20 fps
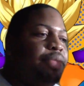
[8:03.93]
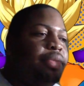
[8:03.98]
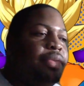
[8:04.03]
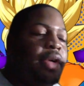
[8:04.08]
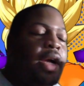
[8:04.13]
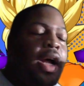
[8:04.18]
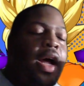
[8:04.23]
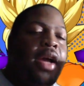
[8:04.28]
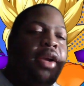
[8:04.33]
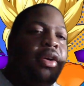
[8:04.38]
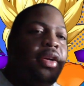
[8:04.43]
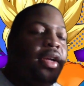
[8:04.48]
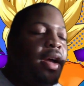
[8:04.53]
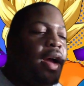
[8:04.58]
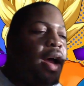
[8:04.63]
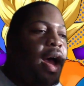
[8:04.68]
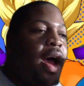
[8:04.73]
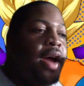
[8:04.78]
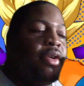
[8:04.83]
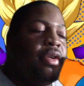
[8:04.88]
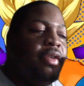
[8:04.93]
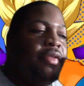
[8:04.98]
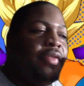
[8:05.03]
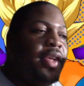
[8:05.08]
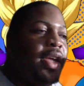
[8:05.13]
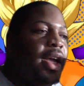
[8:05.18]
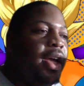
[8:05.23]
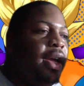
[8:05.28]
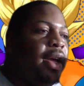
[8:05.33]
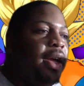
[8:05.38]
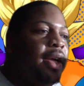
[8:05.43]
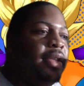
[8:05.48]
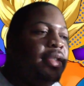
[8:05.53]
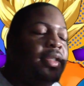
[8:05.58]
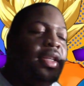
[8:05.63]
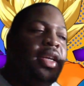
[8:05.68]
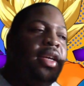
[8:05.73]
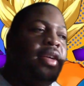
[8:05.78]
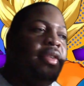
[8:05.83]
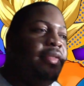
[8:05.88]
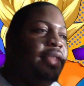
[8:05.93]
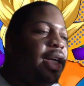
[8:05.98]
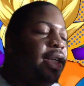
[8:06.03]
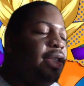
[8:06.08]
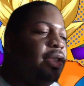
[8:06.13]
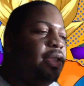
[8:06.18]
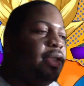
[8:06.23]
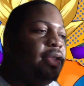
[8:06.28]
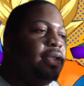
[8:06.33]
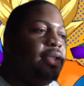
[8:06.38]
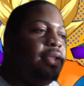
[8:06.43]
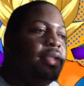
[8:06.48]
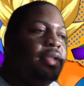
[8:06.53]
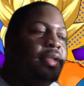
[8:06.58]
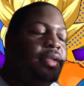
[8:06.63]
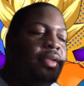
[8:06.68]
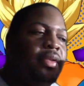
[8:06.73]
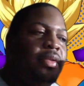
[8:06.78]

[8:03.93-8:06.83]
Honor, Honor of Kings, League of Legends.